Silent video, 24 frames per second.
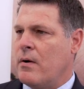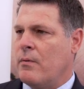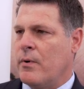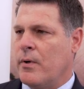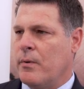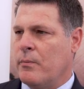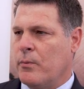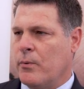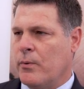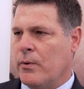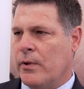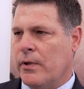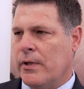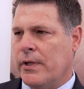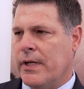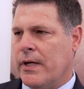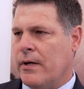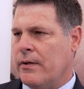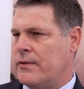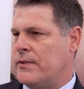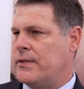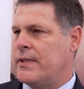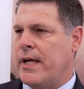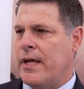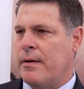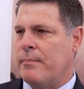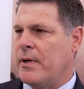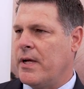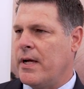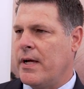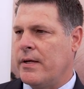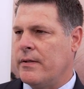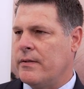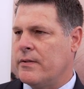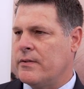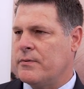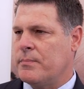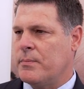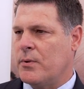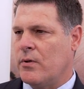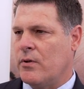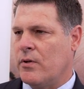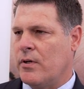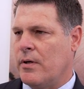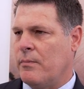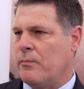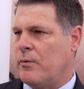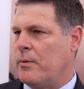We really are stand behind this
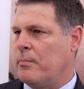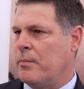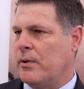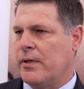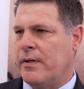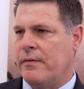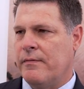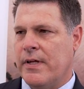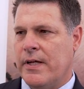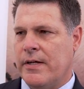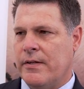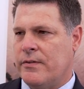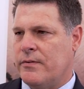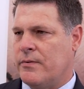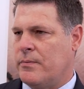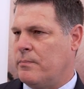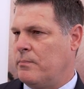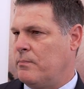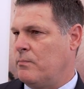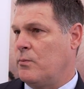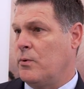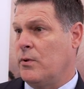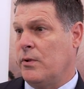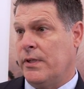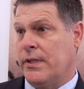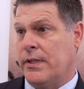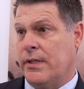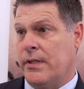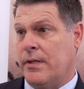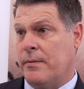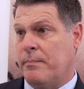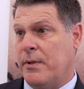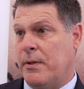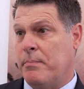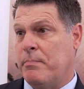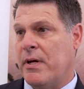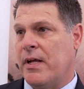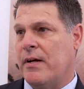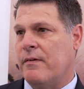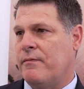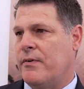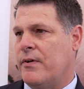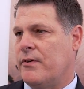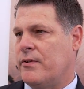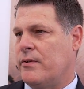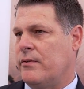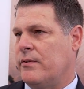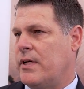program. We believe that it's really going to be
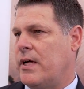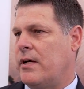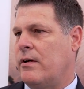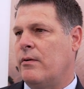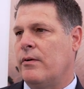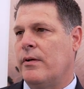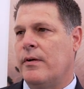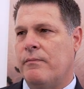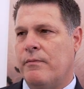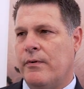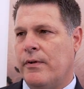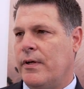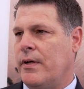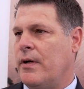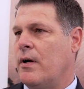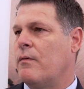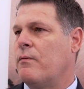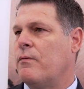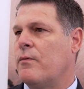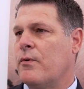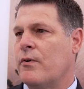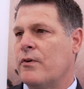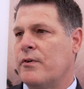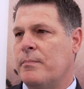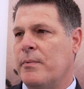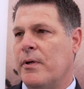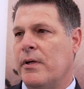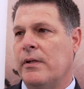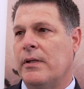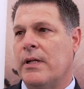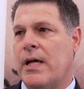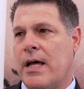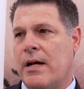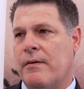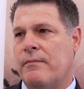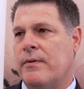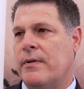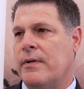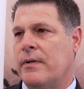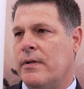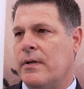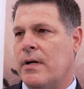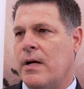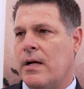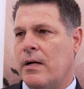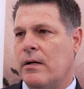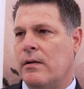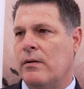beneficial not only for the Air Force but a lot of
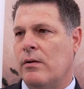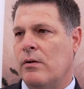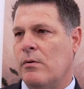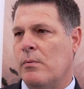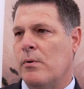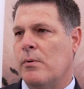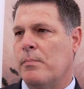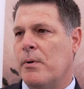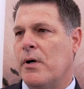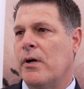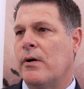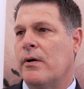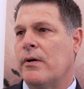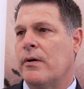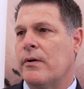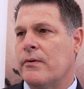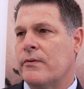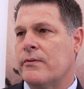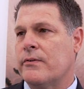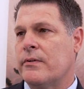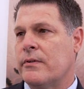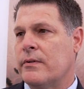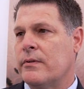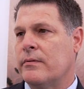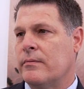our uh, global partners.